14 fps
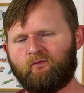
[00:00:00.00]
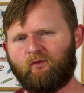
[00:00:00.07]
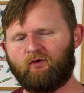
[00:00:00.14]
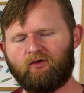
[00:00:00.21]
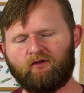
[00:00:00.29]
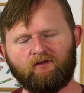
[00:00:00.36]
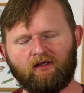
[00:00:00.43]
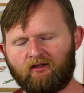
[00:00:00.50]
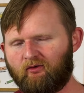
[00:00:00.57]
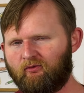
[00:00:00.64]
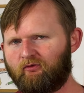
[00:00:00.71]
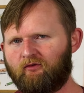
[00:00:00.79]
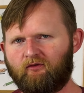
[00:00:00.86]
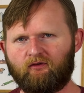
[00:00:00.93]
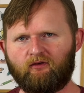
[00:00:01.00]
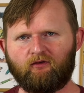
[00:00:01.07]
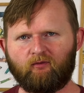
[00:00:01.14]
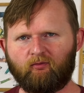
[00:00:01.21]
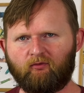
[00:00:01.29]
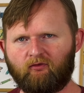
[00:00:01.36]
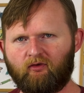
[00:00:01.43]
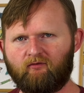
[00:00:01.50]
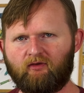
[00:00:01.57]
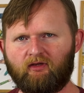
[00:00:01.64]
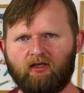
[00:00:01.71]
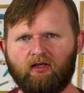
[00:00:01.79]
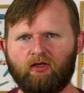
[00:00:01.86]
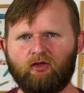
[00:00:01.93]
Just take notes, just observing,
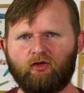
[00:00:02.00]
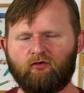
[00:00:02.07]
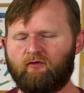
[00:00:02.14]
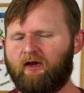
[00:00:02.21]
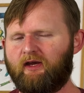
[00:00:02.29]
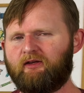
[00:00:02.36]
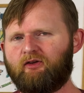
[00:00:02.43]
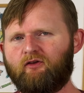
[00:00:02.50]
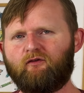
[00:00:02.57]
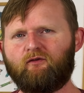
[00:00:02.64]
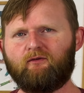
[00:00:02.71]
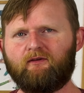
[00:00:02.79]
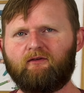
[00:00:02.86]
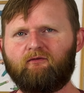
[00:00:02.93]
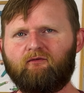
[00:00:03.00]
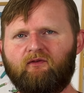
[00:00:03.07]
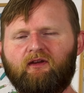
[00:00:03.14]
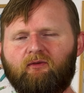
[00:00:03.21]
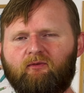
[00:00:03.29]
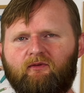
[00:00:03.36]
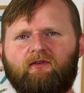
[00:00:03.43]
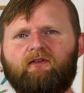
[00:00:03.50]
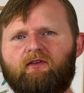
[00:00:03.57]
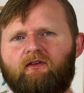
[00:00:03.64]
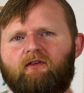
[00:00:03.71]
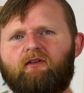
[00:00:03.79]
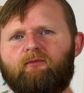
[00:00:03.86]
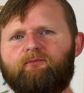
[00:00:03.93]
trying not to interfere with the
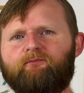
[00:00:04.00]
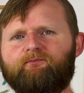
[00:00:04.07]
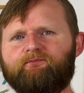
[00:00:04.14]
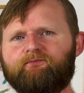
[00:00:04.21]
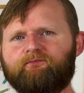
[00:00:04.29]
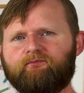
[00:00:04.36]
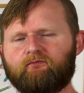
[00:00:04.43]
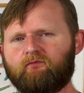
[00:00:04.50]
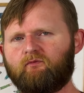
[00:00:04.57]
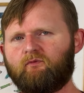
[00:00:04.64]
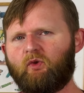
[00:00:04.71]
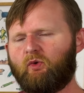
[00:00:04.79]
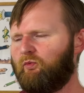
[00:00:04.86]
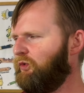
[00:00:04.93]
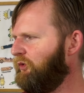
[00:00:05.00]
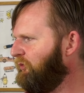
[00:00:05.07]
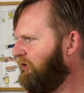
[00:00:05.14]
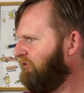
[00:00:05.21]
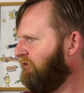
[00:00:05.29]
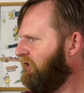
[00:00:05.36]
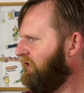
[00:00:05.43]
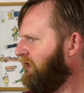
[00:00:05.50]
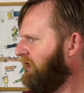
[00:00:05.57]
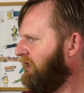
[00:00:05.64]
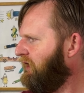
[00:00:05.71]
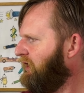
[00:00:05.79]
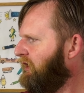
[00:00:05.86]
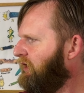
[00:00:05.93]
system. When we have done that,
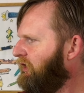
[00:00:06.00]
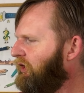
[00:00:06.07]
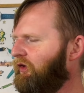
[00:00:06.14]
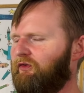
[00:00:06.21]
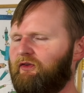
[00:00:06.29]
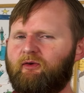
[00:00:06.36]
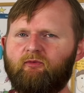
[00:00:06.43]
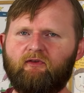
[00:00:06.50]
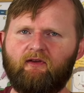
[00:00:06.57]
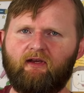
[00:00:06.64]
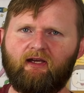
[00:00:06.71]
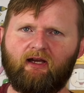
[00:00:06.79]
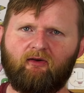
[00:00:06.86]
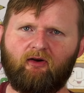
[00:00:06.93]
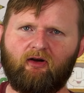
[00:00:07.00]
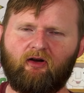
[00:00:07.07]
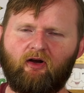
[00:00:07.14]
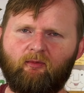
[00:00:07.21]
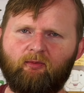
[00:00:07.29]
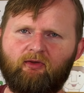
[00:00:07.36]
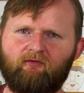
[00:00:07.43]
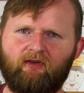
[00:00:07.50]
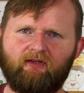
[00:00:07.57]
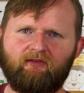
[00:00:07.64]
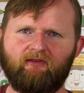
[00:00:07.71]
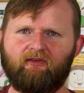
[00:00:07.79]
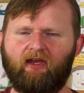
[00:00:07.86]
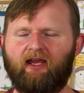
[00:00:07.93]
then we take our
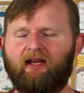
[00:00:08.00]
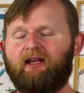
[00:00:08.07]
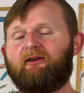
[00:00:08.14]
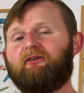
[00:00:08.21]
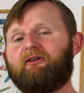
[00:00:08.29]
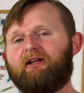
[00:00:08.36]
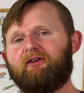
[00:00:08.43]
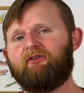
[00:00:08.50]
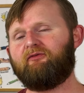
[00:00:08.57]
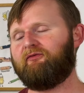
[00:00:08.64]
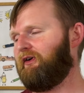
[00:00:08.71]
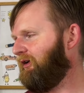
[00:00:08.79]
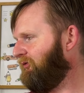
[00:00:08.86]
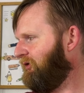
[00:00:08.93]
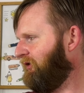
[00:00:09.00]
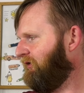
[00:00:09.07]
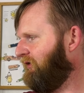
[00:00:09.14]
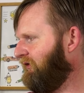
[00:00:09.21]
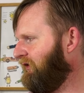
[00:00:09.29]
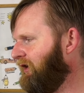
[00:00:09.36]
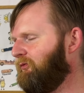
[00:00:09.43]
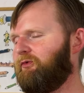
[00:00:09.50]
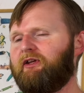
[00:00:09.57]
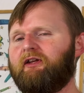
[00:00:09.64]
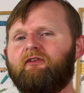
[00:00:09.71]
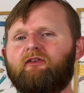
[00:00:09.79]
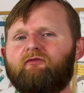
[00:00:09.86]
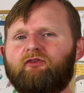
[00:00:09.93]
observations and our clarifying questions and we
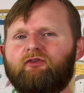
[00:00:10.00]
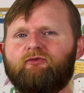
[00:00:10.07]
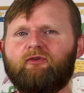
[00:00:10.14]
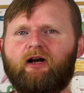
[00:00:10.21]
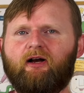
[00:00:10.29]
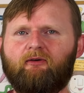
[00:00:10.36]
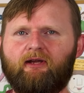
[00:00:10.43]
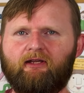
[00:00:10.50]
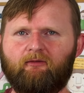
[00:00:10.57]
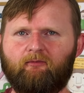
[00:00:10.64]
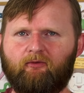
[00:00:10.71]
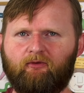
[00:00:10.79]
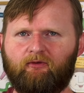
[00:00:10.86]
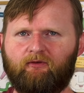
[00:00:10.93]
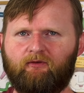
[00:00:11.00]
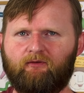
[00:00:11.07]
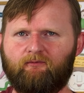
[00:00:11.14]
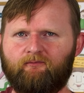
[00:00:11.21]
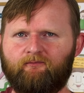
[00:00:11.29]
interview our experts.